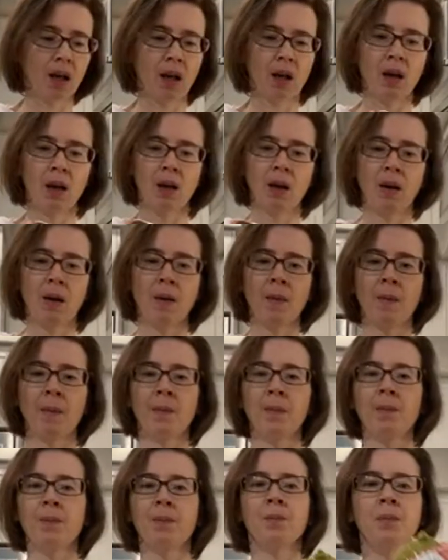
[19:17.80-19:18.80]

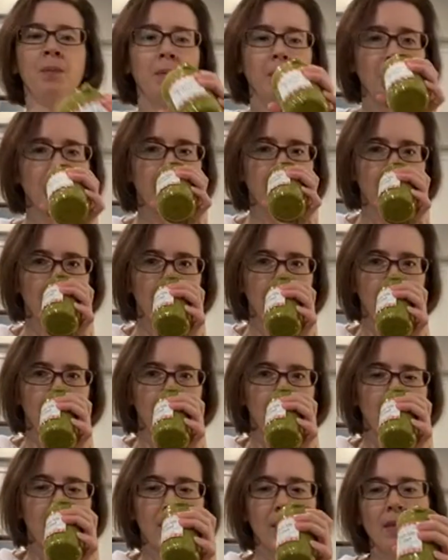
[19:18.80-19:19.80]

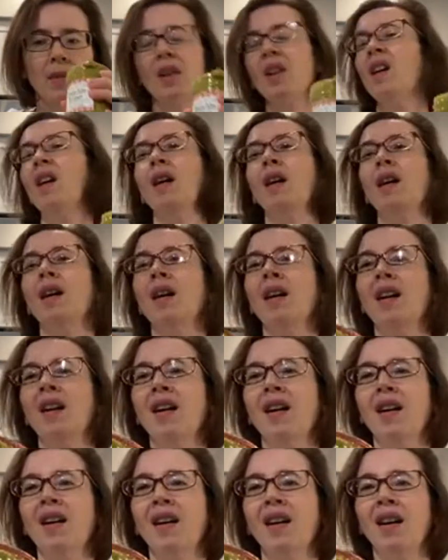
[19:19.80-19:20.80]

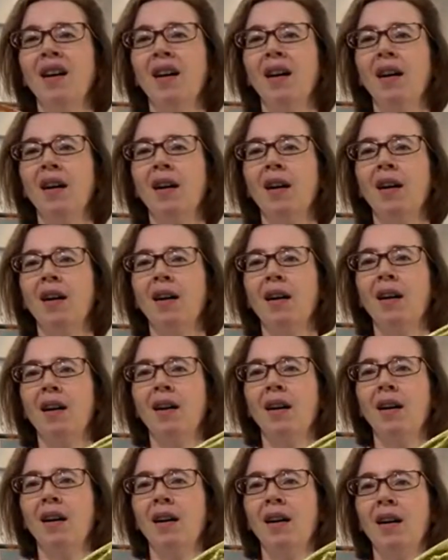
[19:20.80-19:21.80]

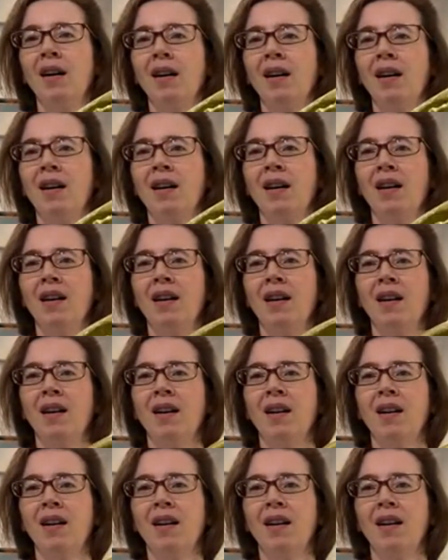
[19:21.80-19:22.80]

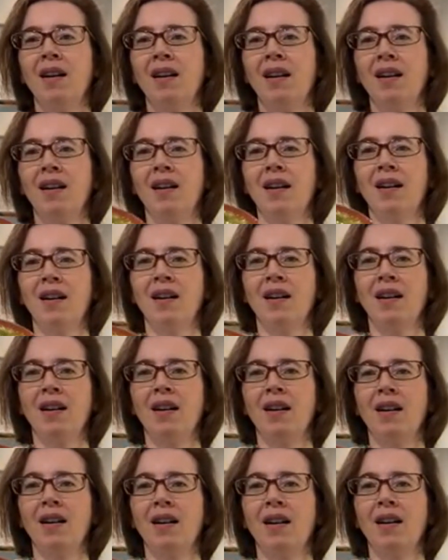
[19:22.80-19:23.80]

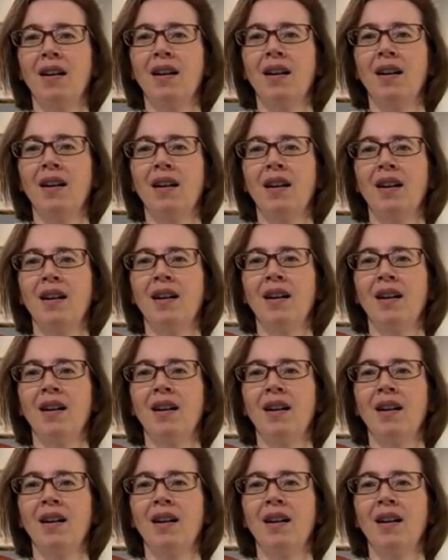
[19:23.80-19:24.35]
[no speech]